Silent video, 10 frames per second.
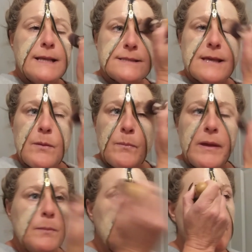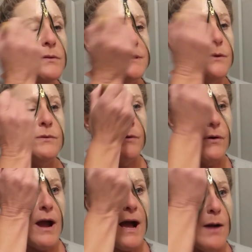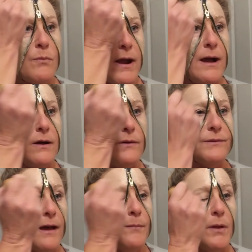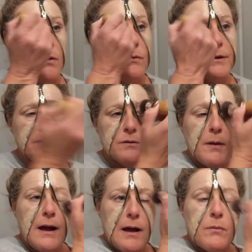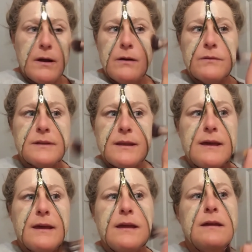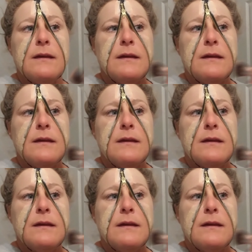Some people do their eyebrows. I'm not going to do my eyebrows today.